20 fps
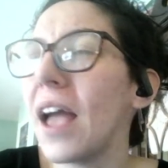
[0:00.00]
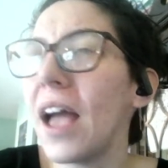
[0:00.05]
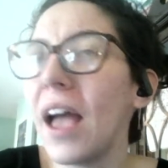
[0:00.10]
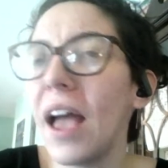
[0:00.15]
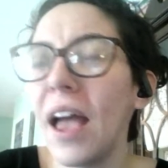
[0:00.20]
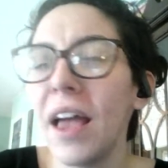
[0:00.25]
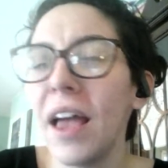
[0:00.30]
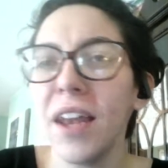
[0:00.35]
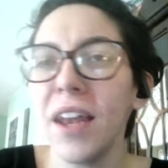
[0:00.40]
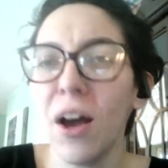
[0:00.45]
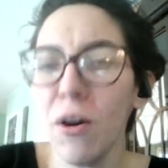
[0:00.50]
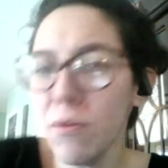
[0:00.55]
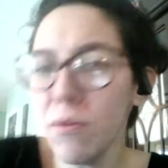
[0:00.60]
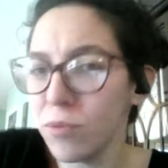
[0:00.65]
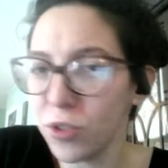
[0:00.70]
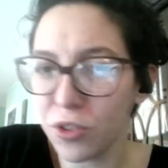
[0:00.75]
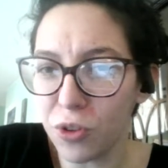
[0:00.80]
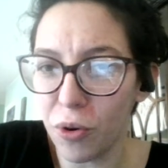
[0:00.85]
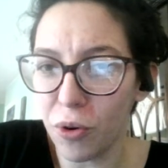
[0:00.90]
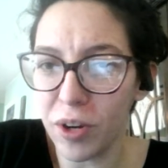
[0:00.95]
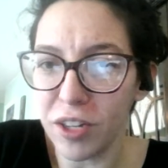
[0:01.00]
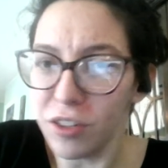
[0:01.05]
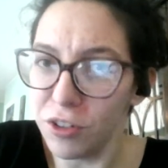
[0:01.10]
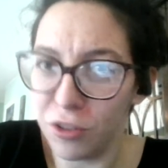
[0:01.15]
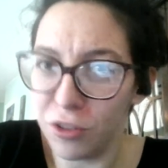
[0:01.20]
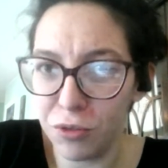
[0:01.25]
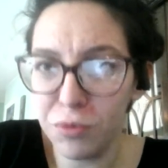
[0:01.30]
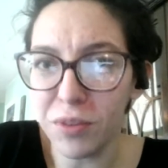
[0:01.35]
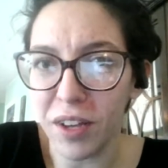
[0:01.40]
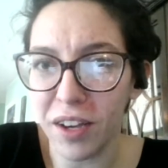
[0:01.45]
And now I'm just going to
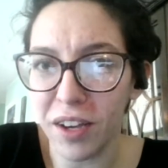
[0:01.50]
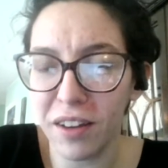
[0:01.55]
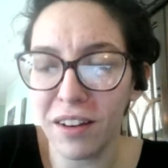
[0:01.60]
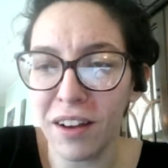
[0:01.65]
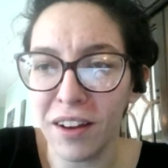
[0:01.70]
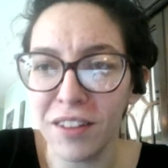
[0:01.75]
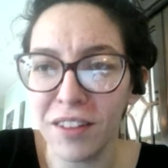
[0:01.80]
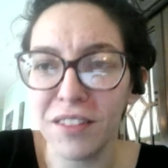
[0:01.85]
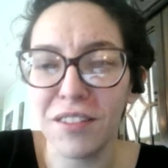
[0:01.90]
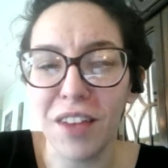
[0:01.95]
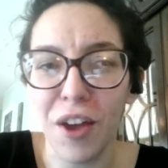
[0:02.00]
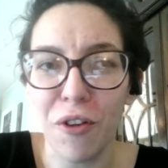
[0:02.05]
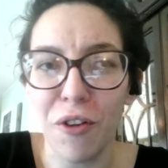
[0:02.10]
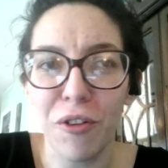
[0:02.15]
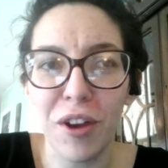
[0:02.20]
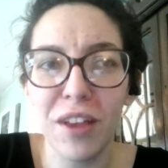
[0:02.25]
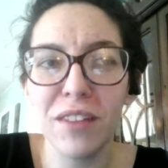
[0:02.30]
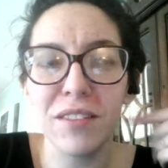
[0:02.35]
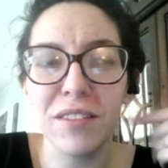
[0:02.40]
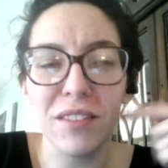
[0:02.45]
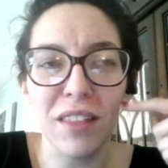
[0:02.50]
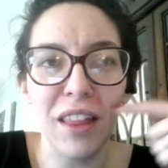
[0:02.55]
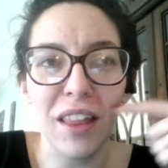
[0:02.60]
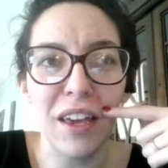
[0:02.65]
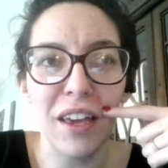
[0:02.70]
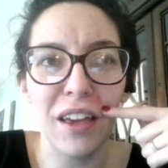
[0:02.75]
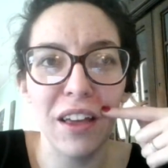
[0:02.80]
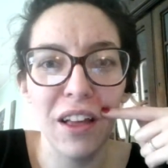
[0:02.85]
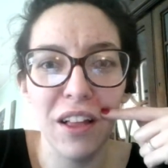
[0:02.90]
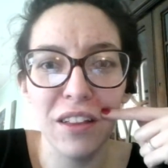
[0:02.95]
do that on Saturdays.
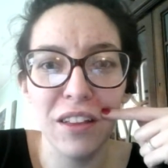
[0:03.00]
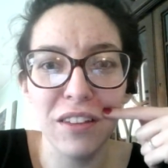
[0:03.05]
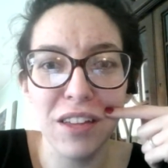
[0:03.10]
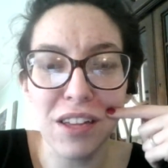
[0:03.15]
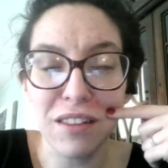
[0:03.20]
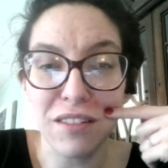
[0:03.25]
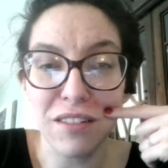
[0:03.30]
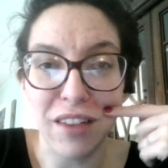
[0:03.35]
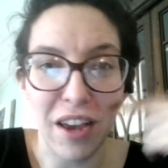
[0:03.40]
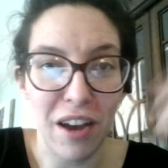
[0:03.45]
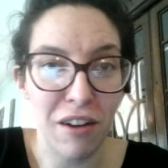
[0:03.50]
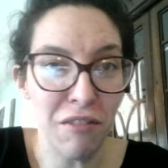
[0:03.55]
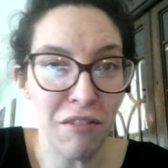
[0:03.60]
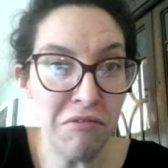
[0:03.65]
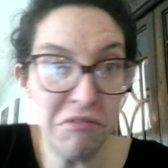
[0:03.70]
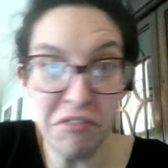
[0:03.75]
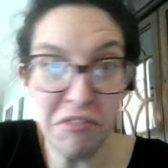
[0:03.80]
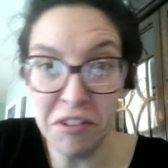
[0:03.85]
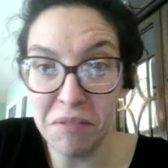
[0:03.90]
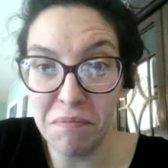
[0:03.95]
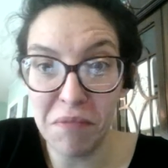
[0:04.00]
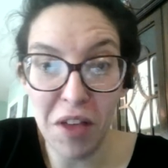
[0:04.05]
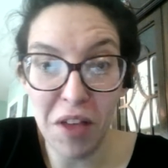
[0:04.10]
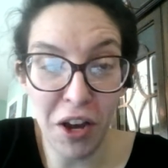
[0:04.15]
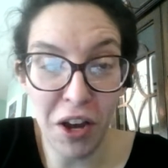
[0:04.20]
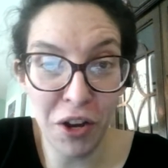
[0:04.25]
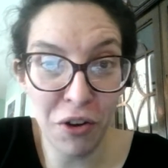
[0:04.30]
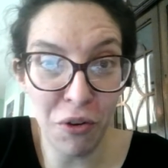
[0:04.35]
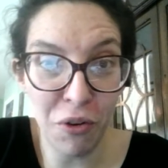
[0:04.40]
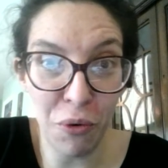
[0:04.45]
Like, let's have
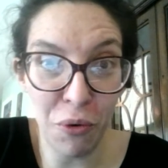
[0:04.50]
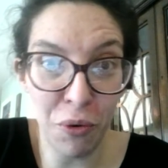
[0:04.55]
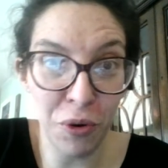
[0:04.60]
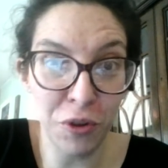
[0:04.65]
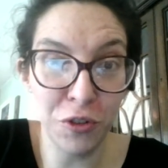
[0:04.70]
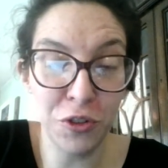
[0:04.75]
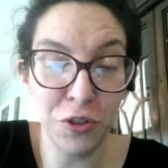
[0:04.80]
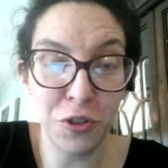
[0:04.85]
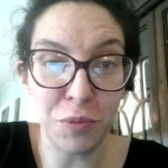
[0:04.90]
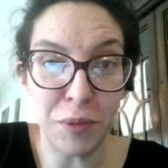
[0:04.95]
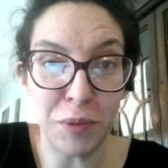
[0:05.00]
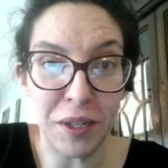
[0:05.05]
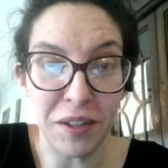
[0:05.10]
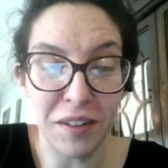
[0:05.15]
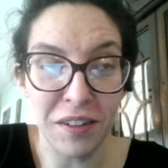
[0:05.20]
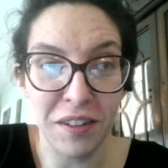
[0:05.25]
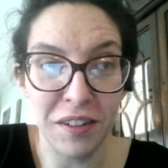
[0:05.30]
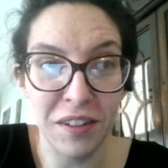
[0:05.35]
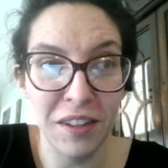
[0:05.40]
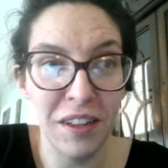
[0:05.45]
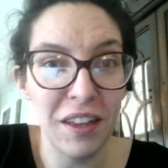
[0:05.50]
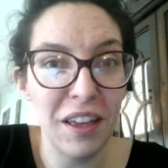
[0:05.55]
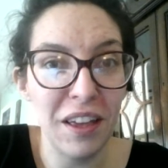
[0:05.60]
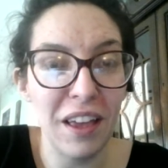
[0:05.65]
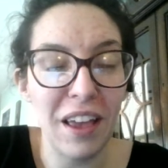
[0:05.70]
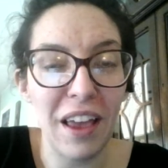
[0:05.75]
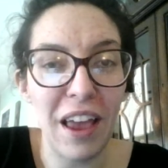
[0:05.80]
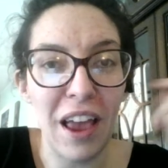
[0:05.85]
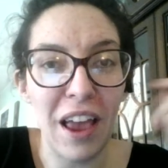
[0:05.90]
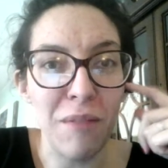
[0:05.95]
an orange meal.
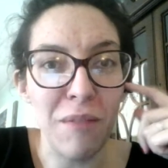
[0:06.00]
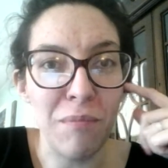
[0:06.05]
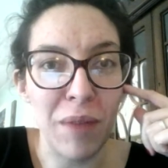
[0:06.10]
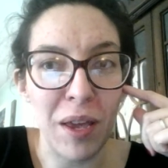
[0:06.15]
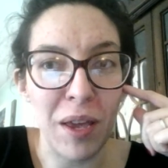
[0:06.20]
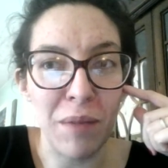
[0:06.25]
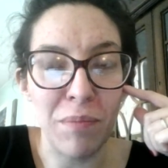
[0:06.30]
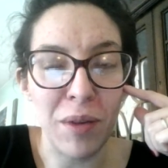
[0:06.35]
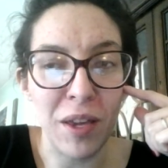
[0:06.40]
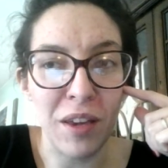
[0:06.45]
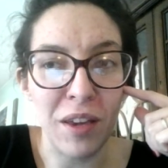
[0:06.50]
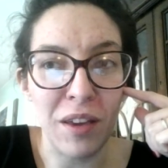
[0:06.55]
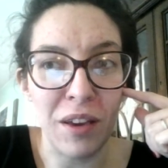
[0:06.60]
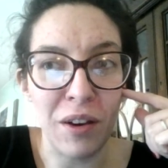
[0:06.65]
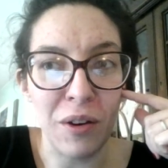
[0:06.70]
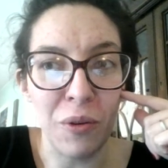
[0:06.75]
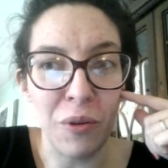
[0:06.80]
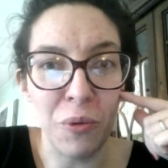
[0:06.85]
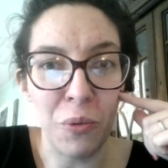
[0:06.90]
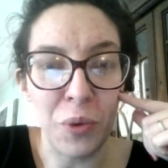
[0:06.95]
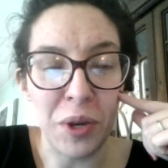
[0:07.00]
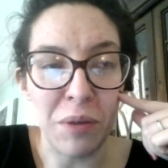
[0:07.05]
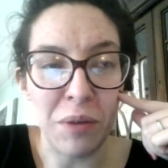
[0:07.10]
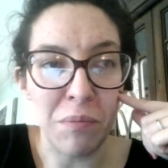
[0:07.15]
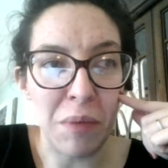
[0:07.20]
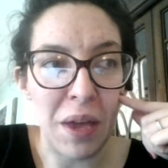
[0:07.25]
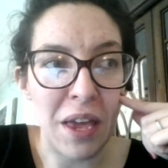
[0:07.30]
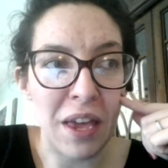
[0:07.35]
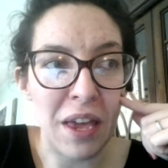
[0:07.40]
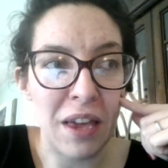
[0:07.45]
And maybe we
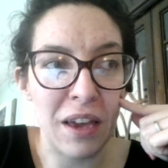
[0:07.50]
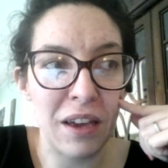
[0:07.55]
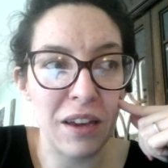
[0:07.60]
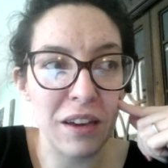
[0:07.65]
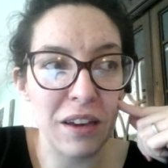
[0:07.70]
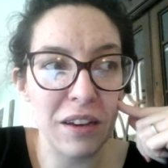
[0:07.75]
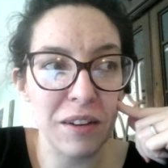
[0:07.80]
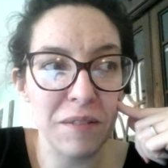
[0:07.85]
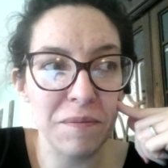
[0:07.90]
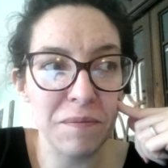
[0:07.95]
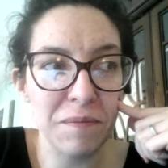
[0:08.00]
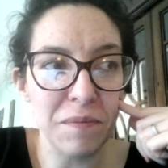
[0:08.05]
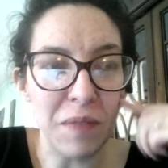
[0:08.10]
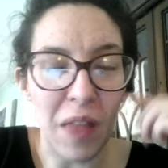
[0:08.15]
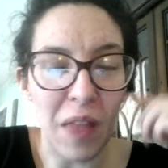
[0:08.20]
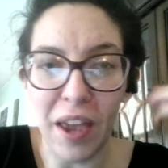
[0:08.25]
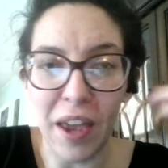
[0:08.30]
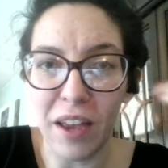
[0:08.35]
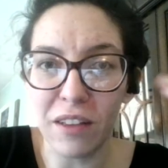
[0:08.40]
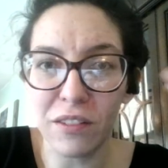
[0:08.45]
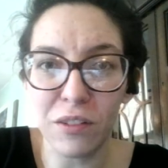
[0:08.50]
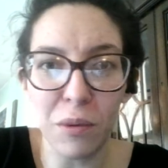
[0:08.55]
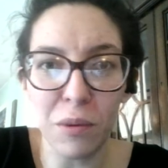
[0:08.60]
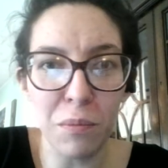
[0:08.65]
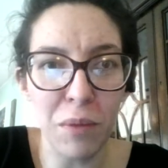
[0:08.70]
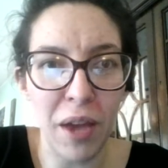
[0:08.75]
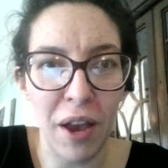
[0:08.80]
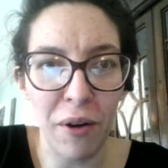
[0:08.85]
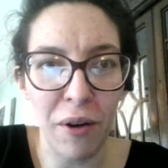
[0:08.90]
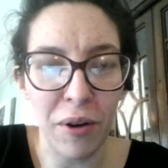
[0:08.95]
make like
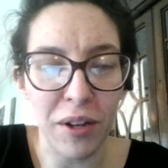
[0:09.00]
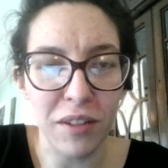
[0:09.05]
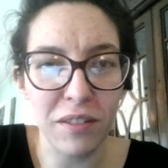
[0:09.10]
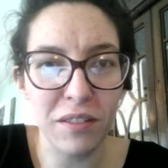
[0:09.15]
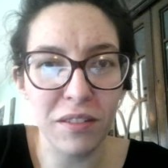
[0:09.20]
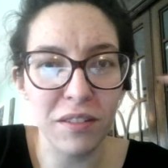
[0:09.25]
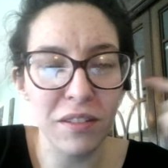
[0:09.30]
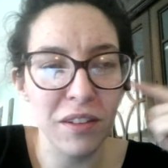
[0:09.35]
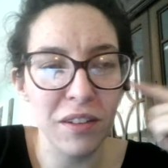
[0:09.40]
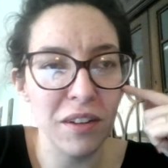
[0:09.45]
some carrots